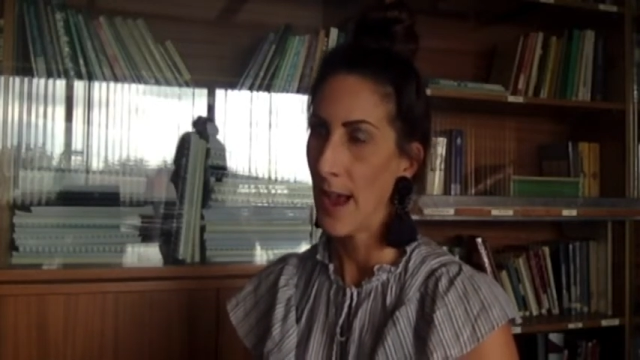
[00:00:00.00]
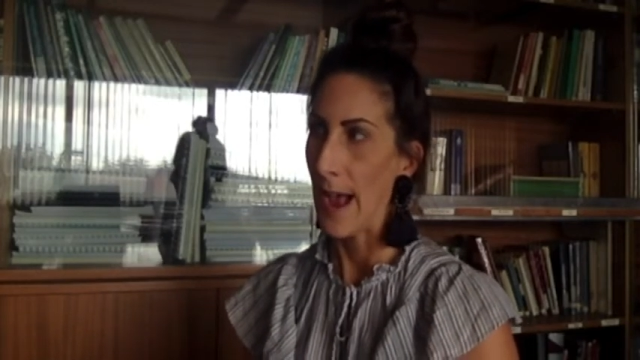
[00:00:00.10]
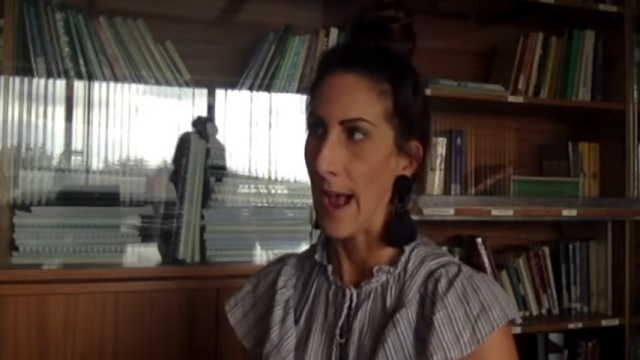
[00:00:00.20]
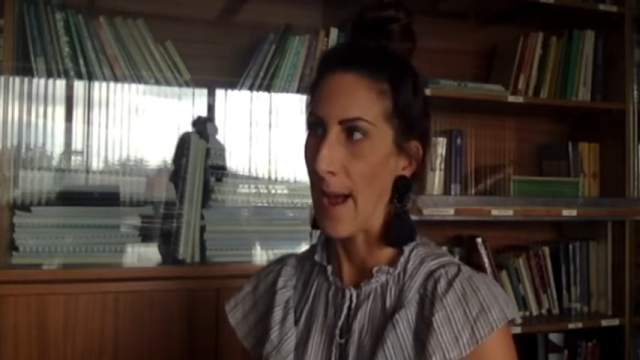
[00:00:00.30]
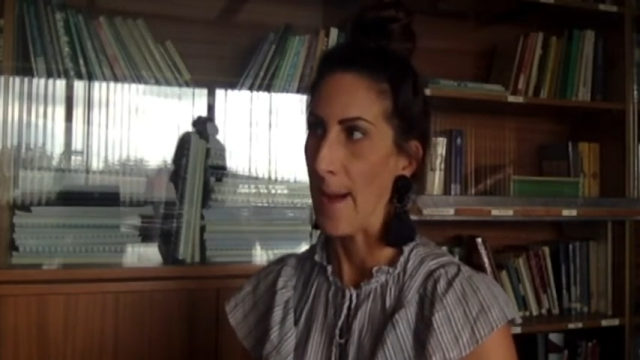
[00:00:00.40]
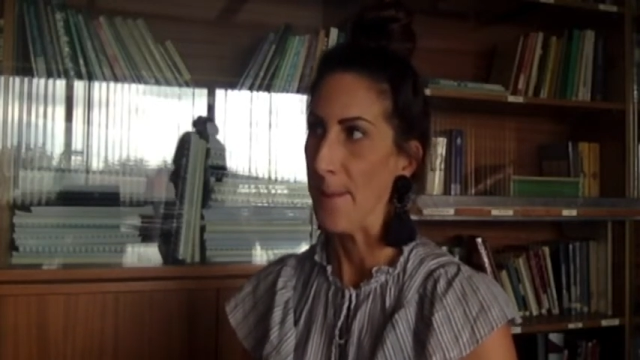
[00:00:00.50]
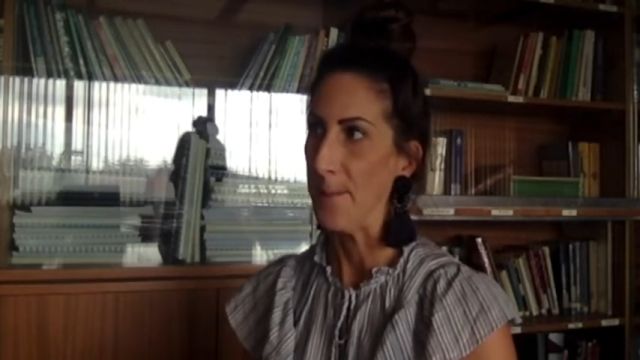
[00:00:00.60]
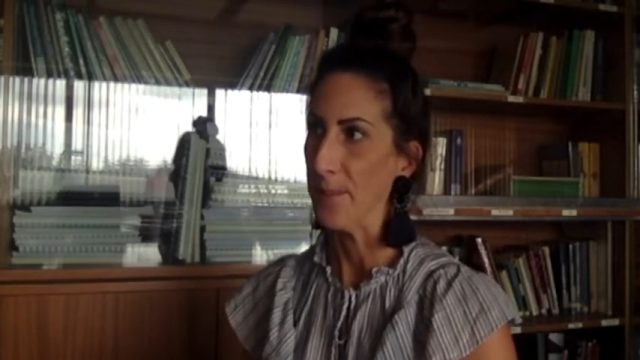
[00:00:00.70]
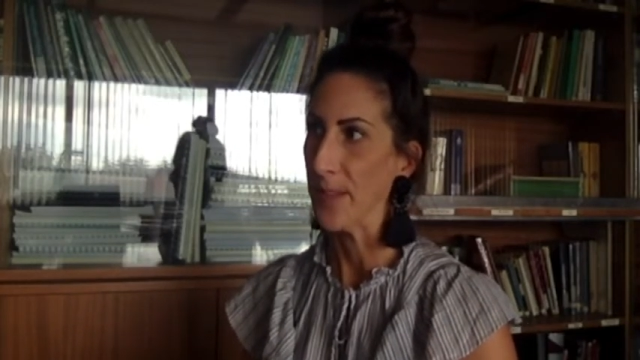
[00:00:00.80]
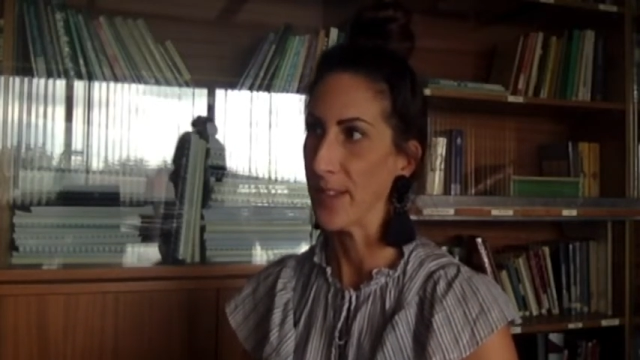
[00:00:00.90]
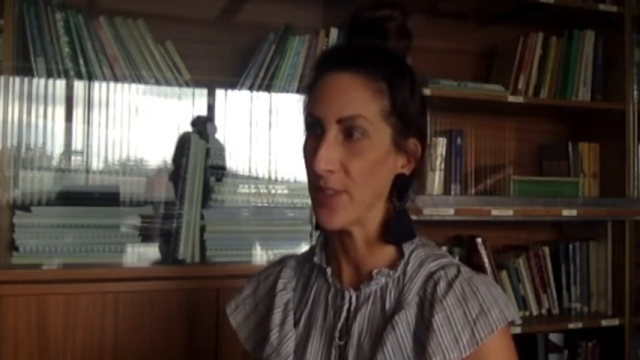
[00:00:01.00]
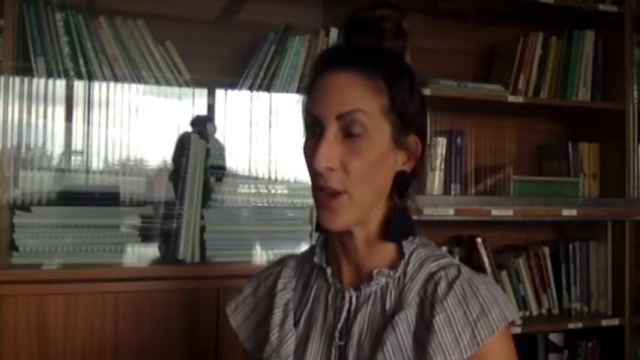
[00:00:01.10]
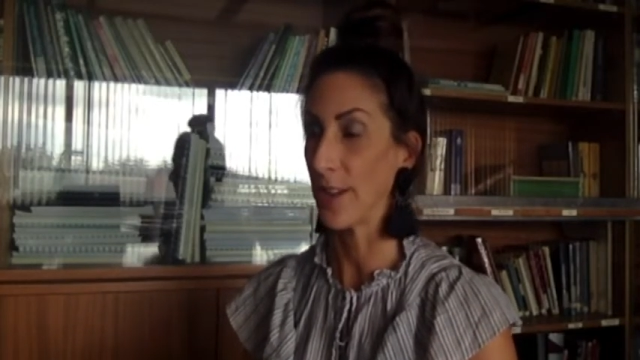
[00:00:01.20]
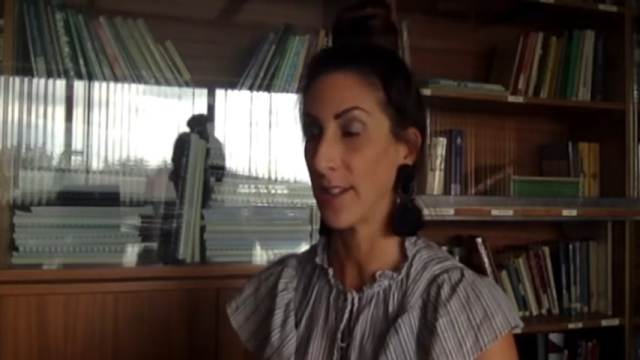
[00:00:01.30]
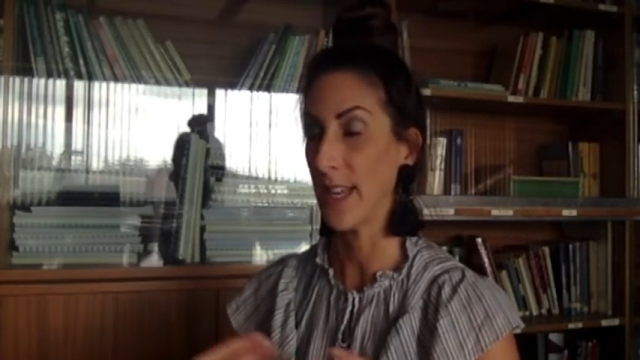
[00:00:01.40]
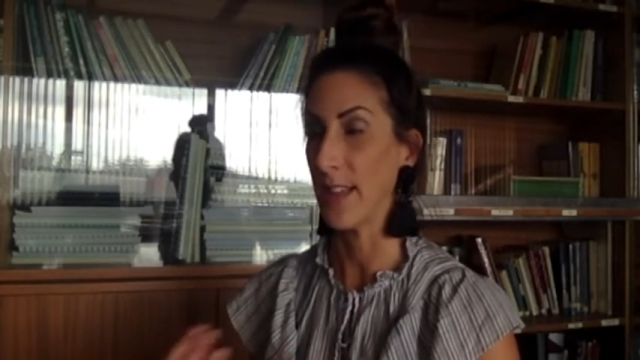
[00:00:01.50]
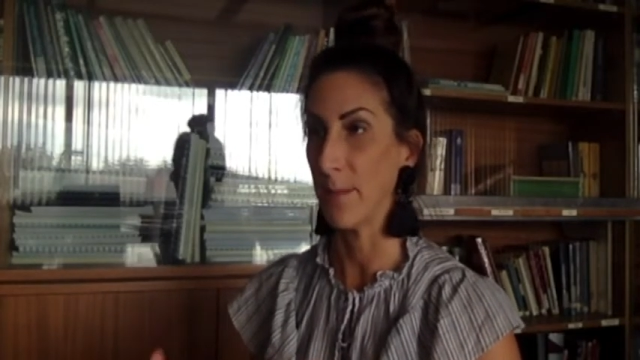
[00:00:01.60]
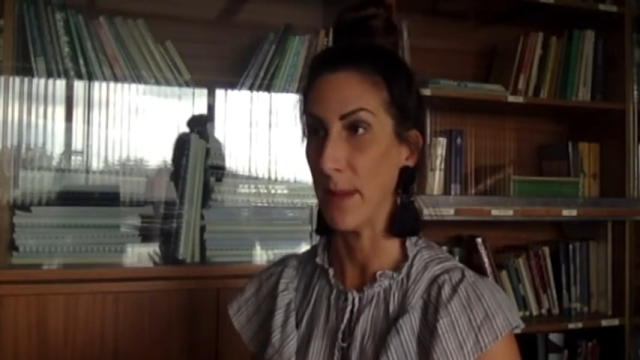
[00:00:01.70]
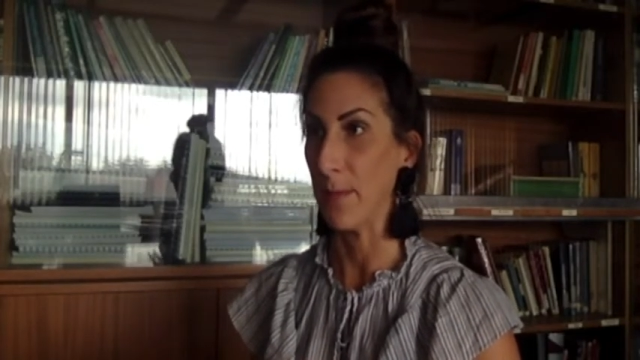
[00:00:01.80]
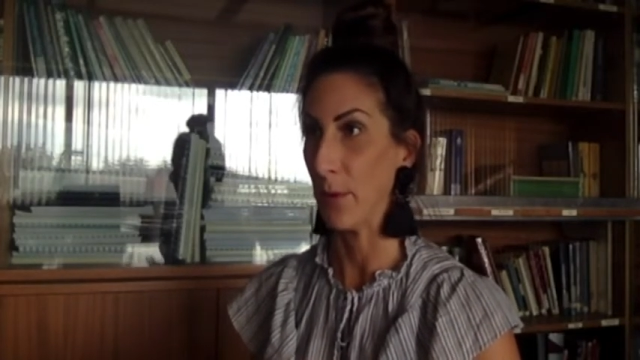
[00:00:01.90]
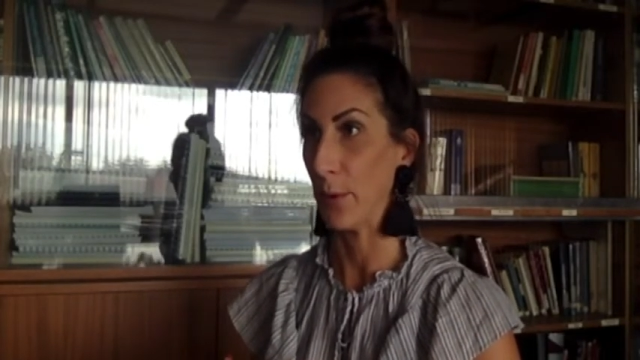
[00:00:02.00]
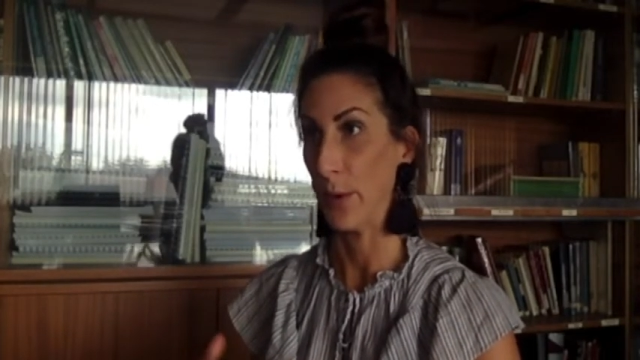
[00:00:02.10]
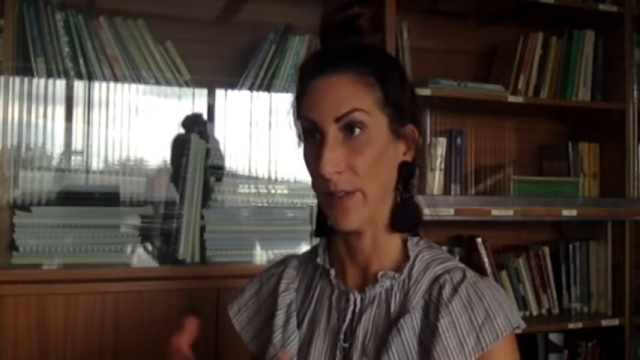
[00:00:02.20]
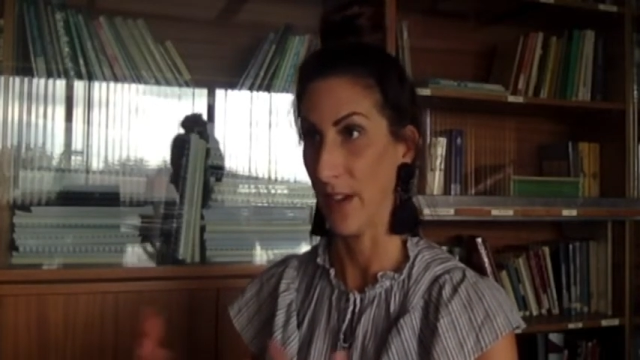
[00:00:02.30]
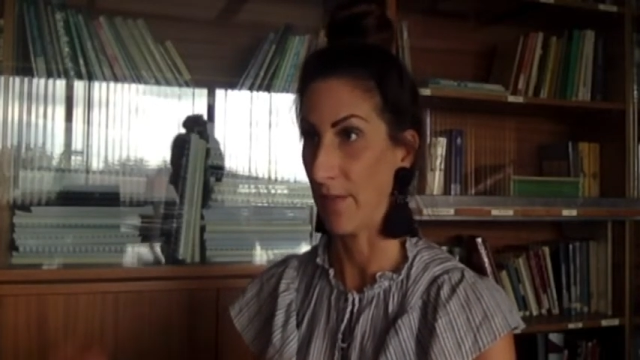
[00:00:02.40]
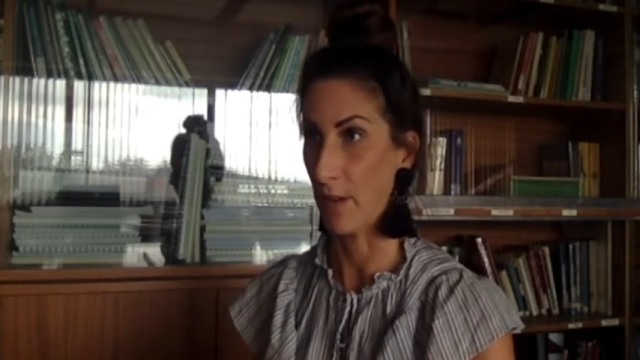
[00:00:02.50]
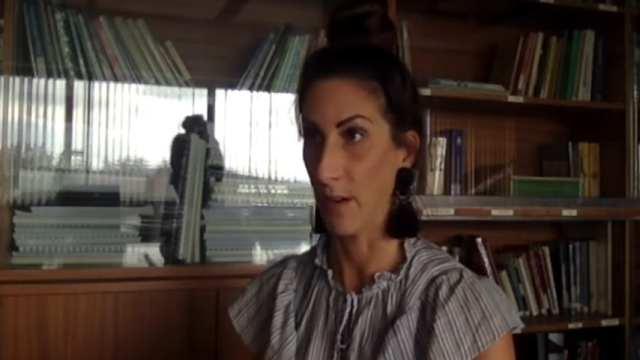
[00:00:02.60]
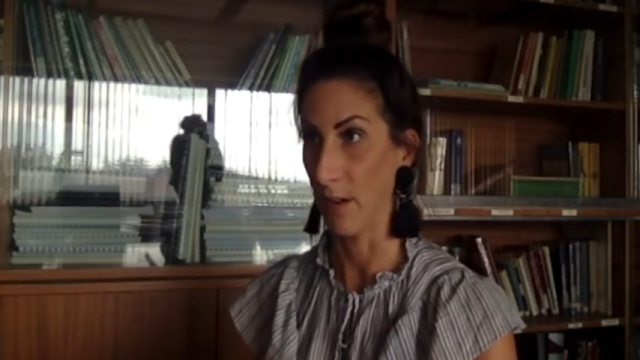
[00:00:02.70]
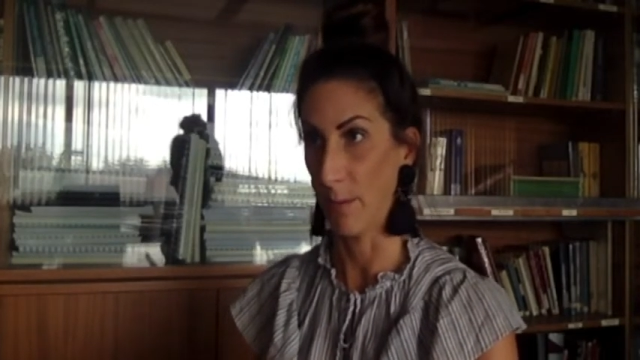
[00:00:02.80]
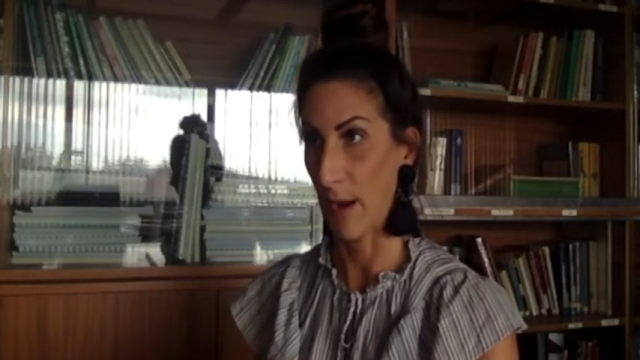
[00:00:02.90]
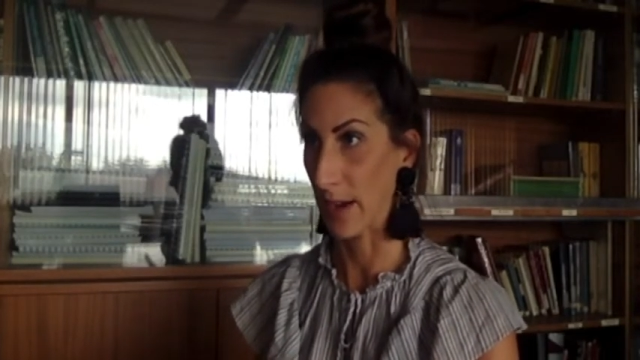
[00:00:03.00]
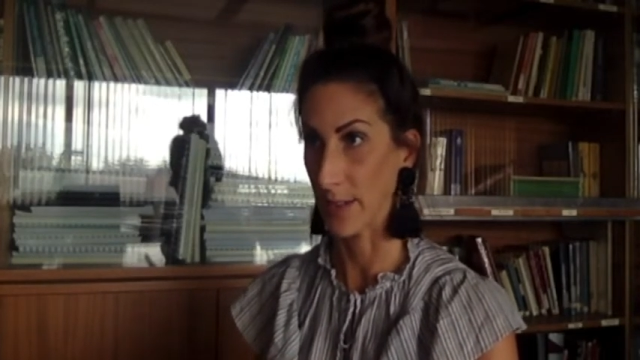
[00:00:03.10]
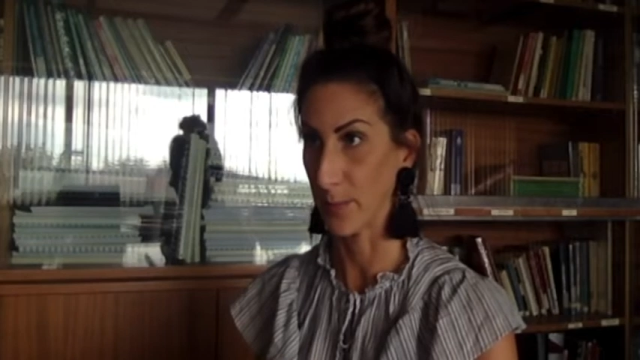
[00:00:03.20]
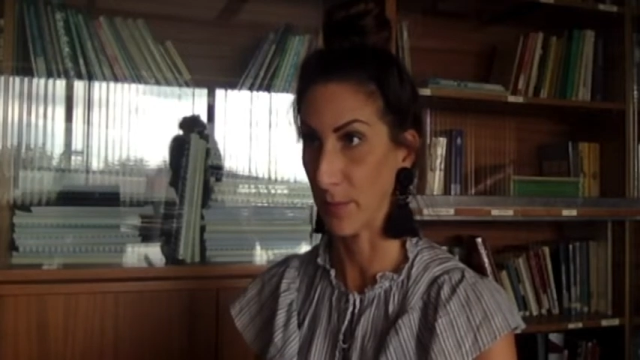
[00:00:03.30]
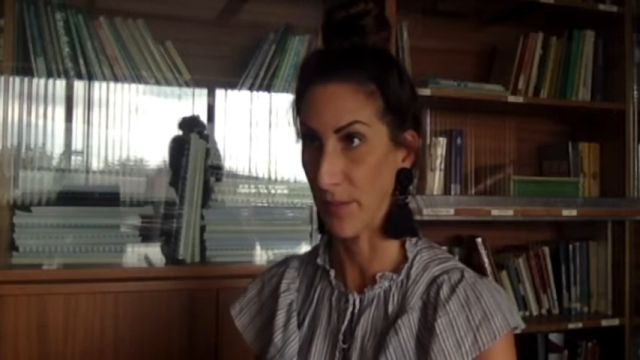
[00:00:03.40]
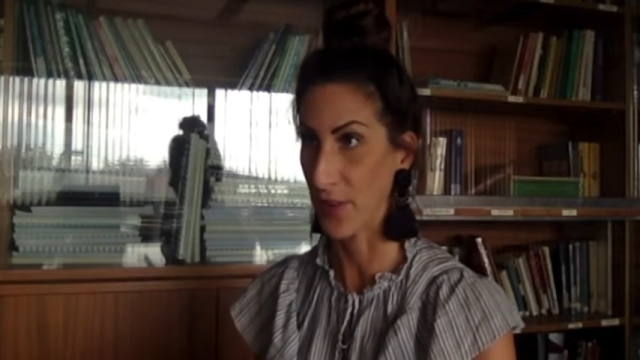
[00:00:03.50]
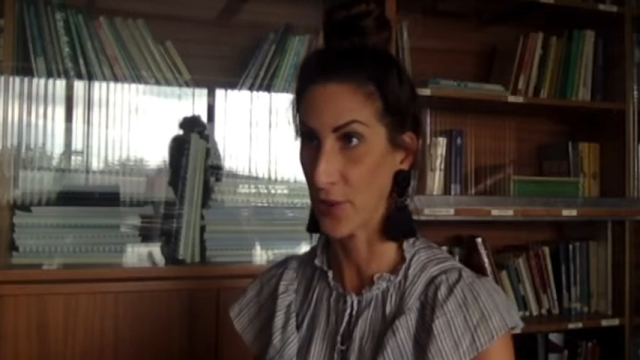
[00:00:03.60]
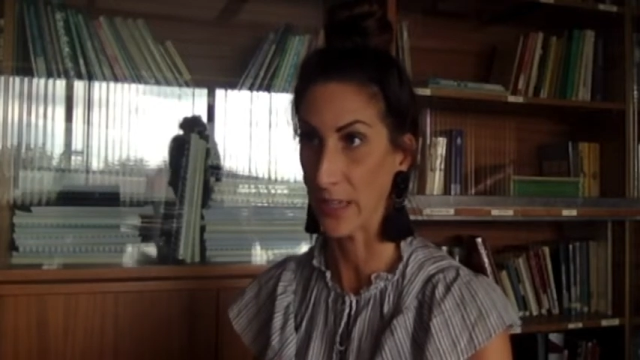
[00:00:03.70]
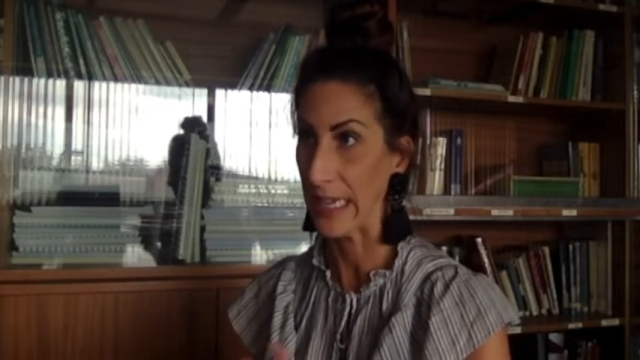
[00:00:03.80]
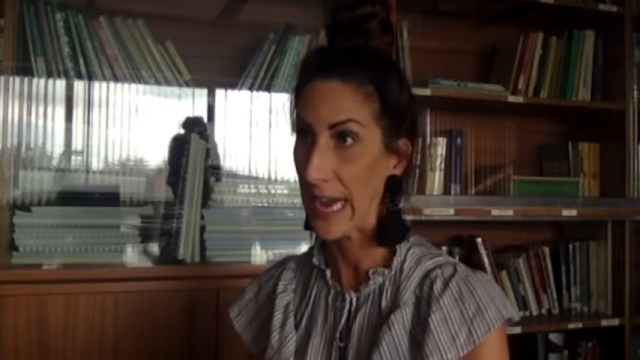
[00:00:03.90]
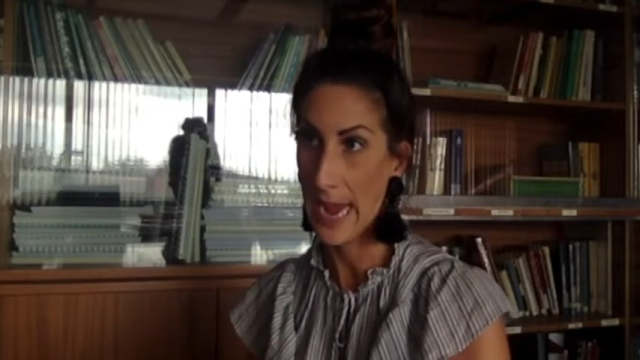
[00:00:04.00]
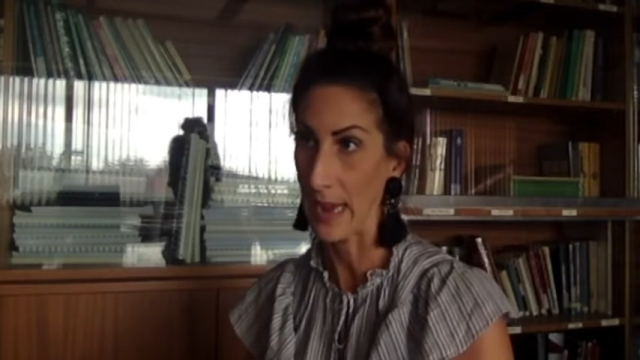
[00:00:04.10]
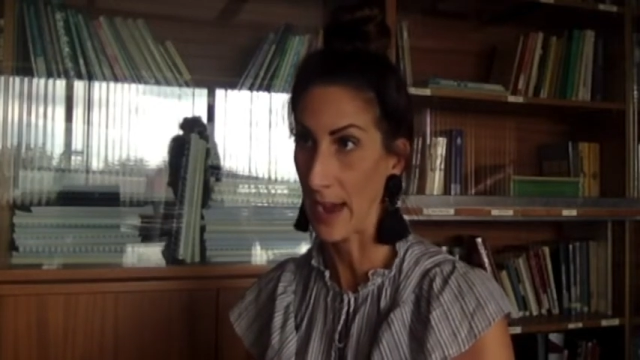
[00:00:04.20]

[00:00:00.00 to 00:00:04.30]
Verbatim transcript: Yeah. Um, it's not to say that people who have never practiced professionally can't